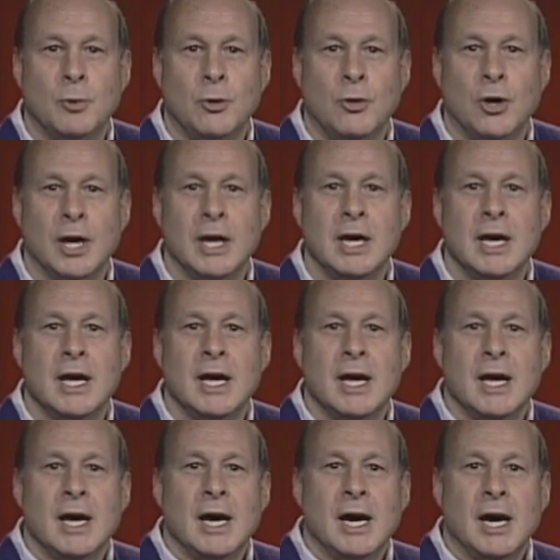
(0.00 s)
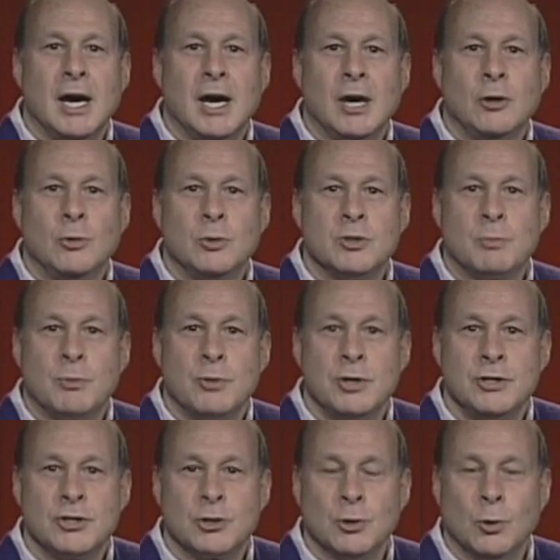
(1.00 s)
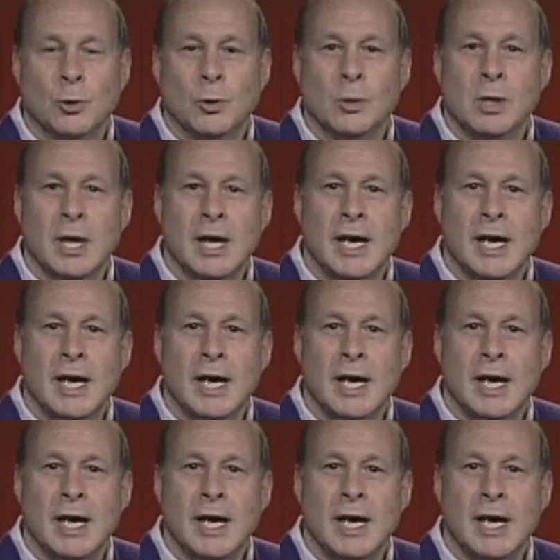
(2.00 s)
boy uh, who was preschool.